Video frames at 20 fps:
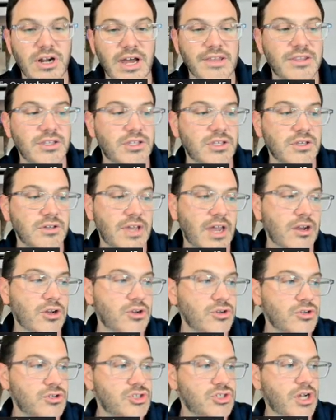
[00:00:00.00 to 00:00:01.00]
I think you got a
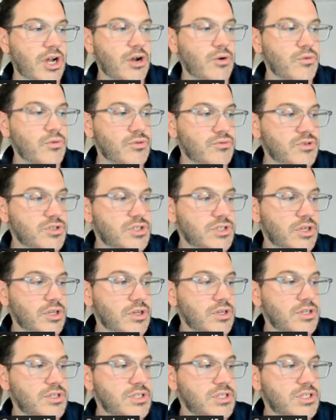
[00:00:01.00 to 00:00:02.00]
good shot with
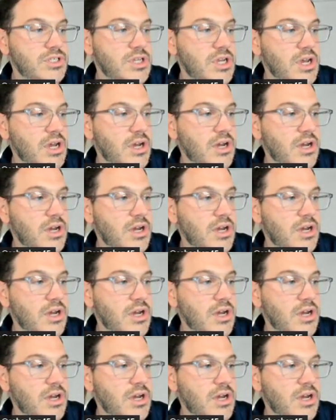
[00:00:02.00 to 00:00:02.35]
Resilience.